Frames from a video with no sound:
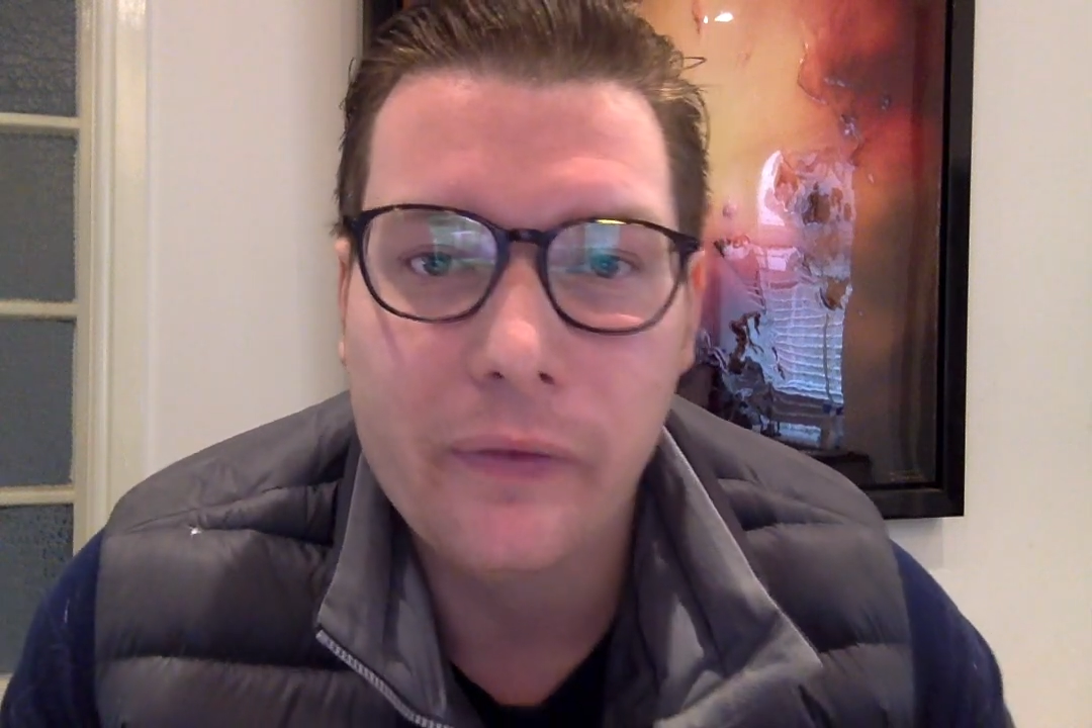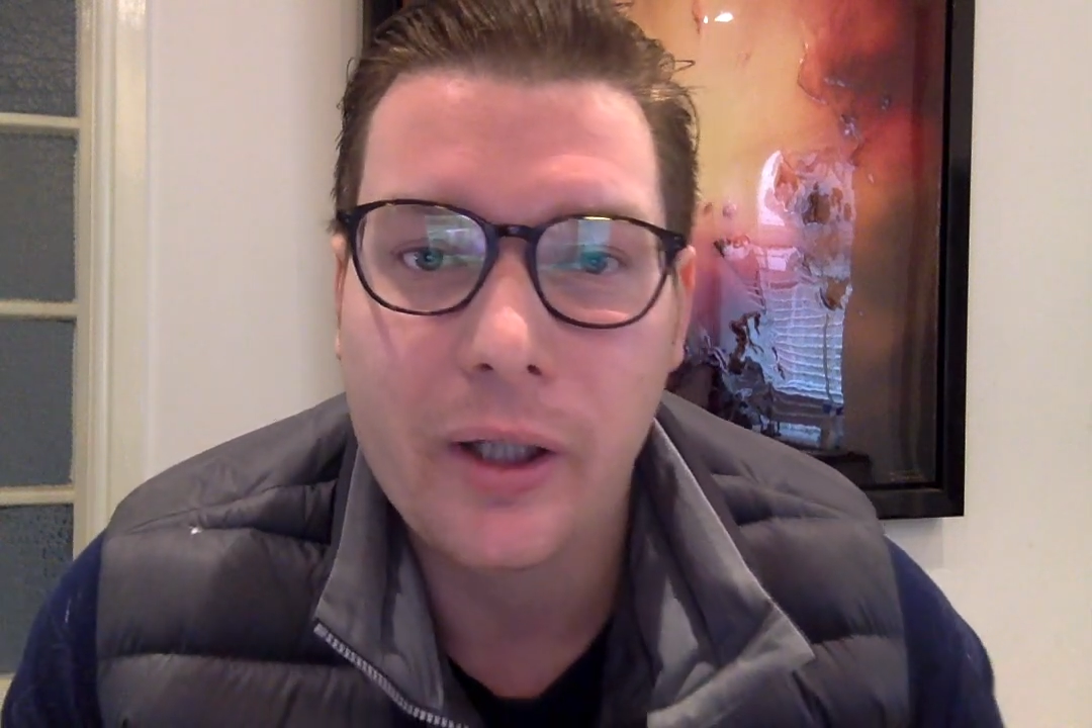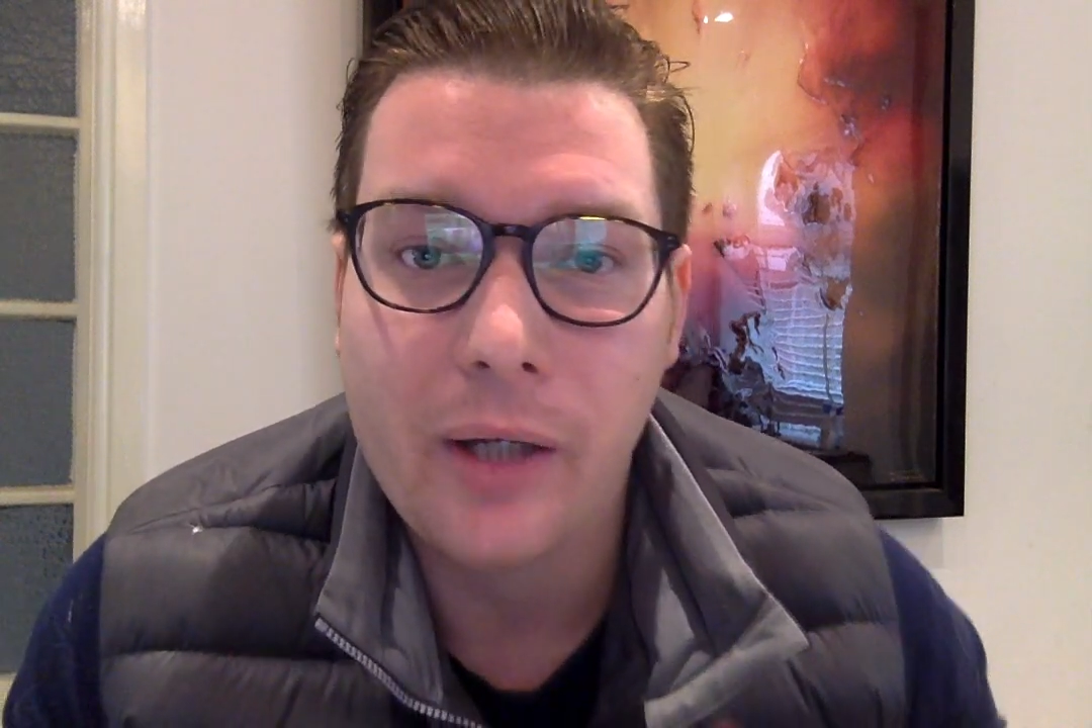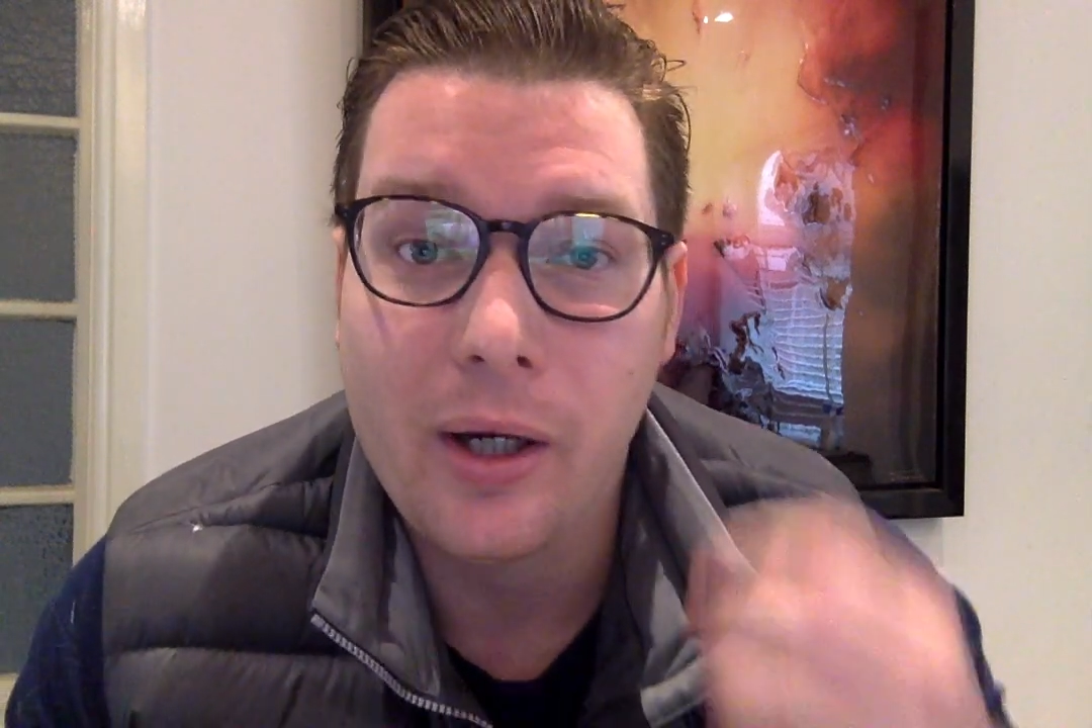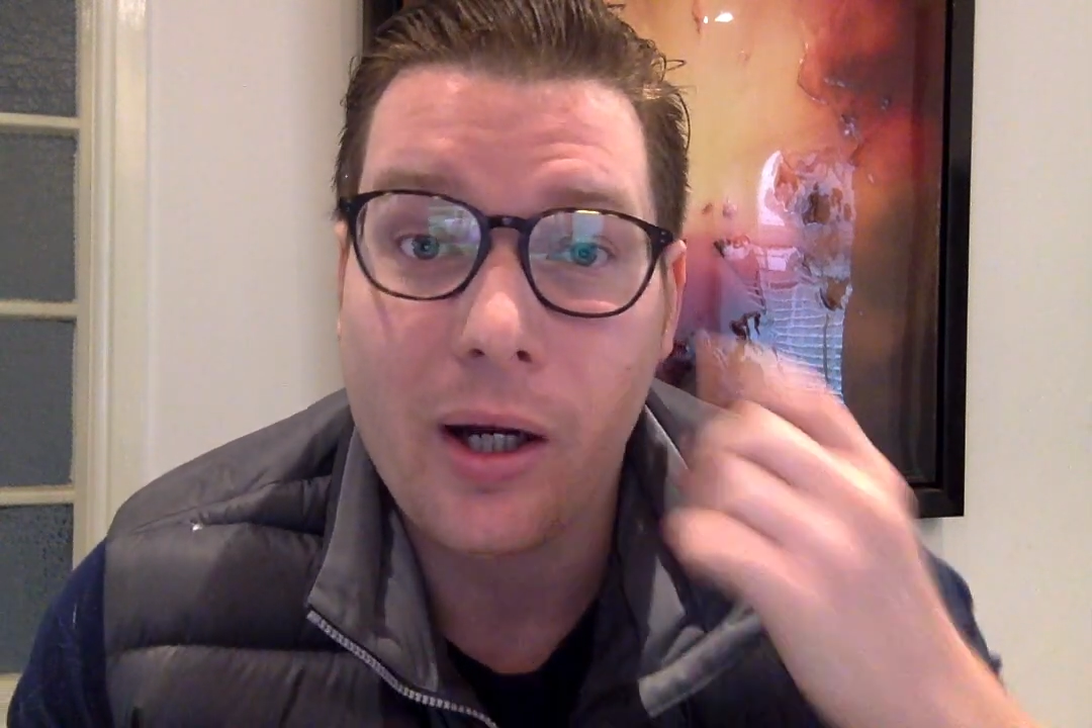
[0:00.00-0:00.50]

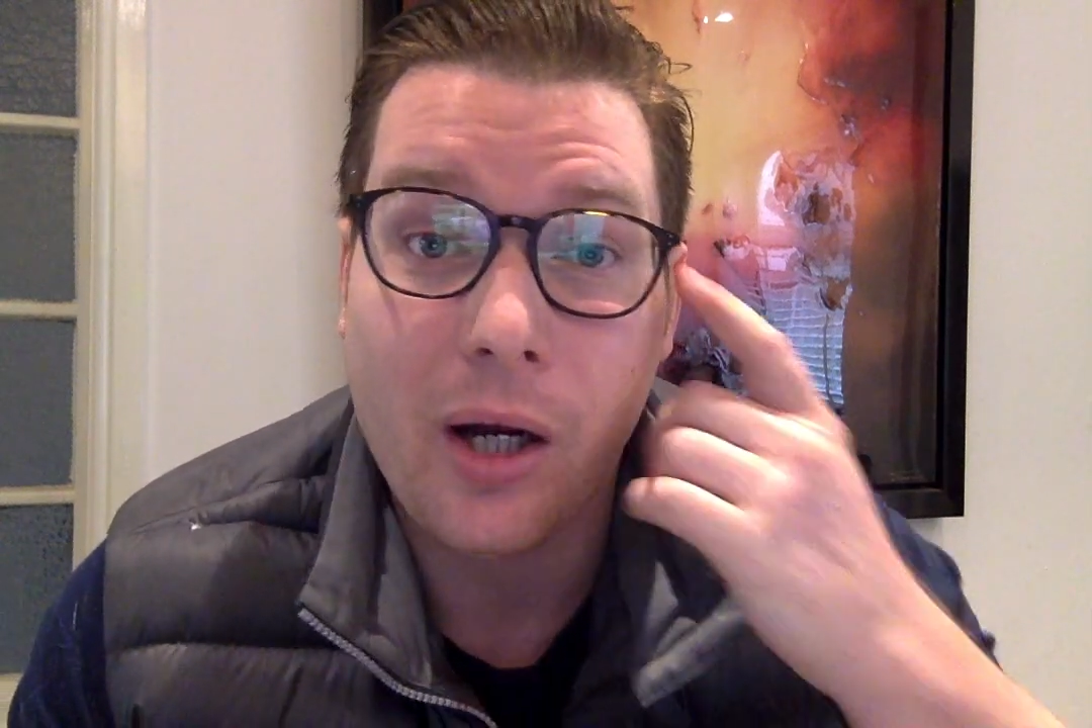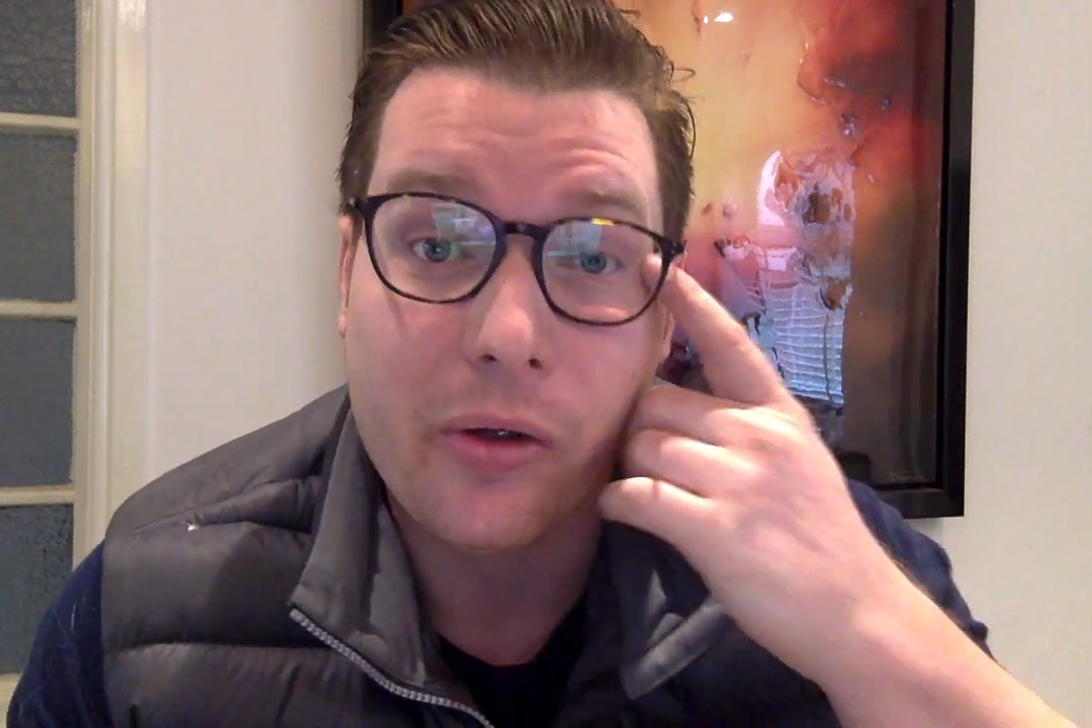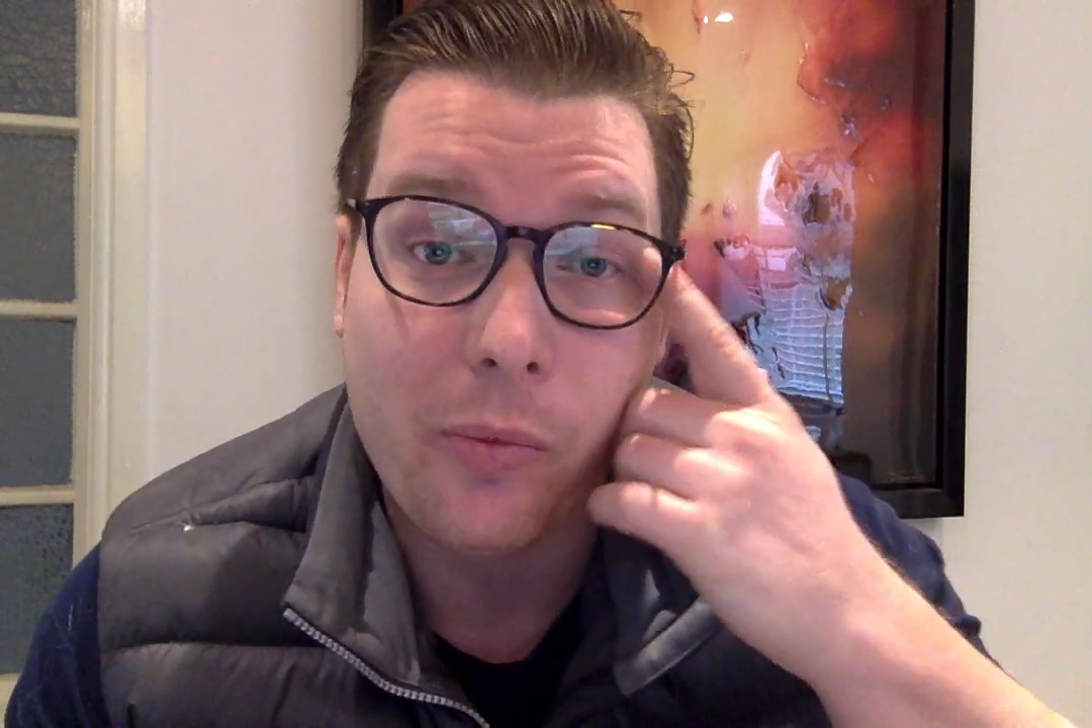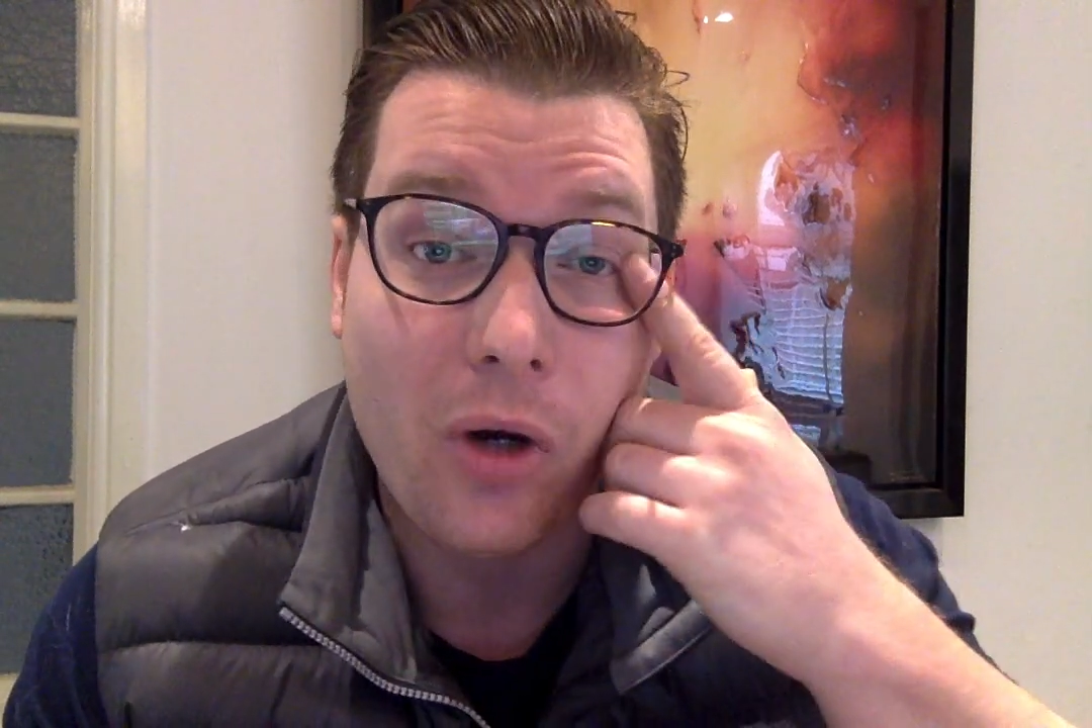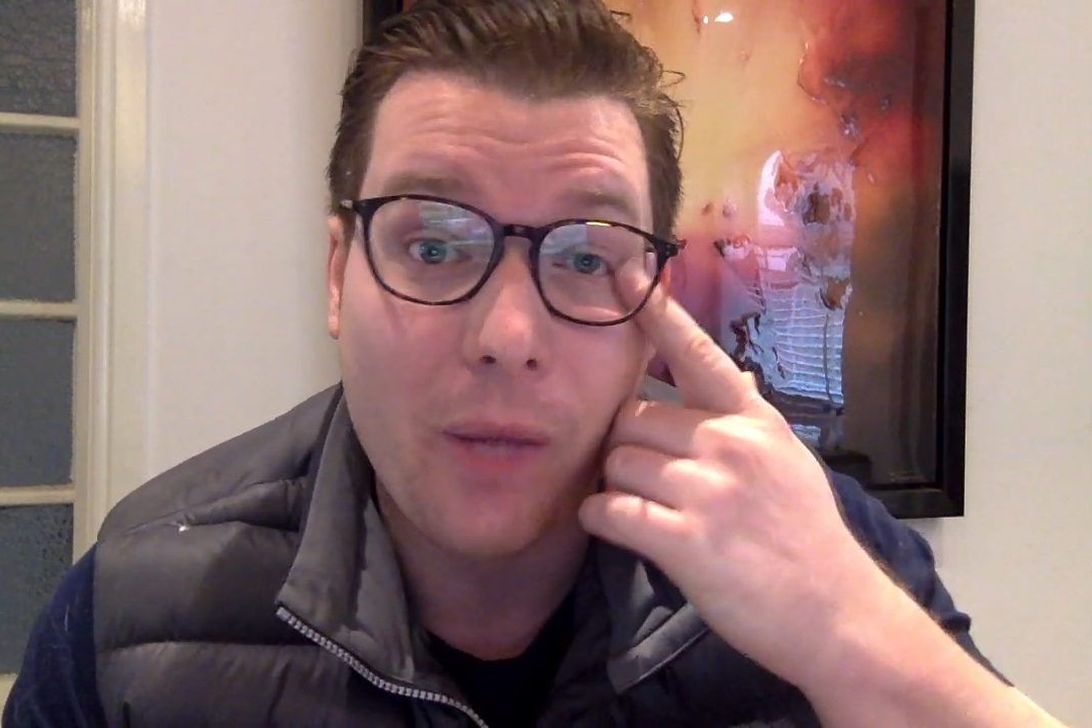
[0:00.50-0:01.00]
I
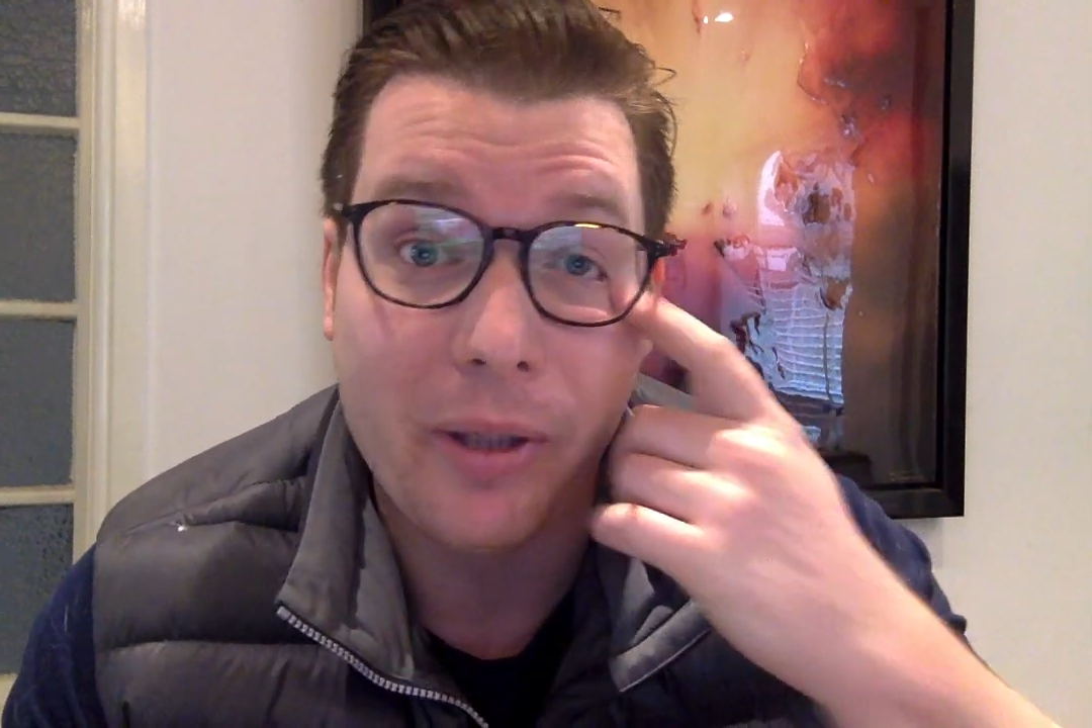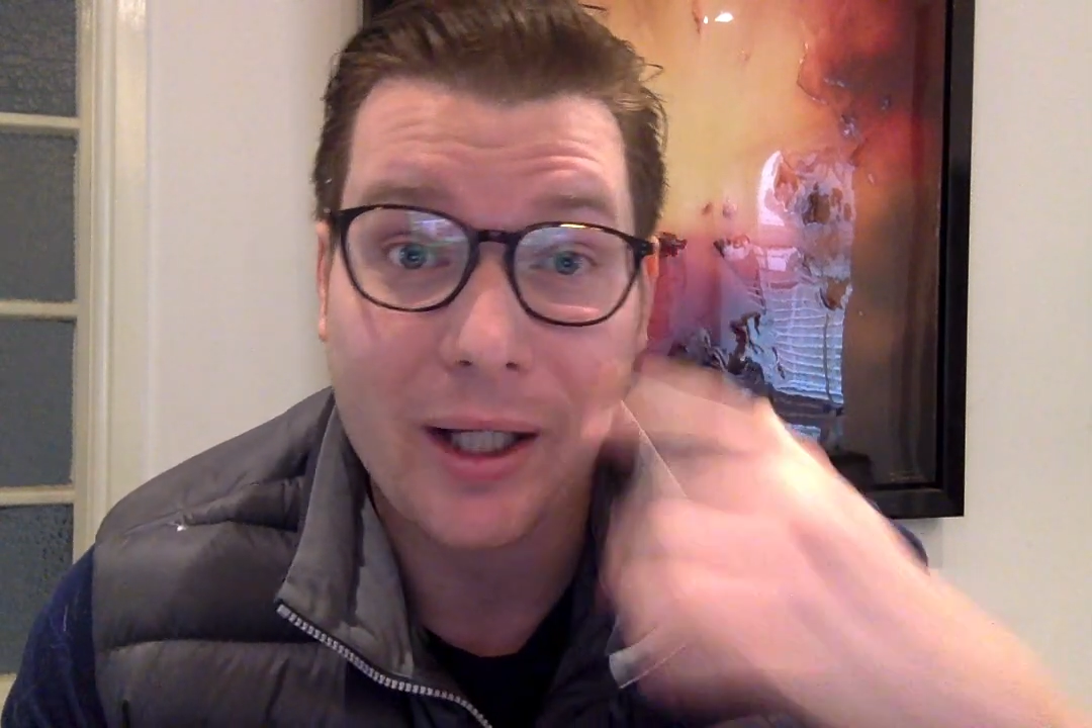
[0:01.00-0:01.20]
was brought up in